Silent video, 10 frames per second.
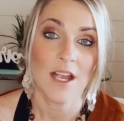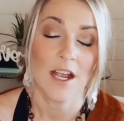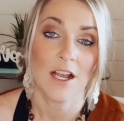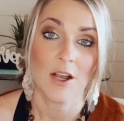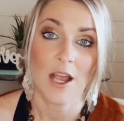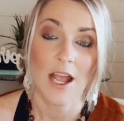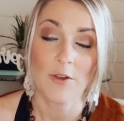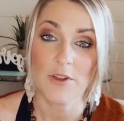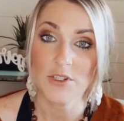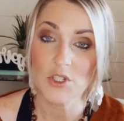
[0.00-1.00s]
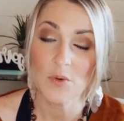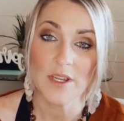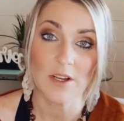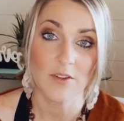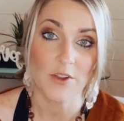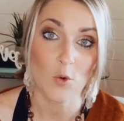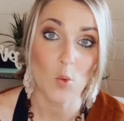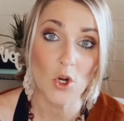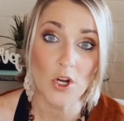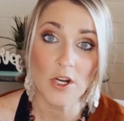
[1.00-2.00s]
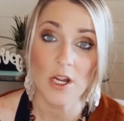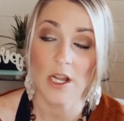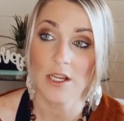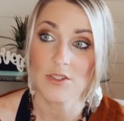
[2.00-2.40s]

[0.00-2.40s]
how they're doing on their work,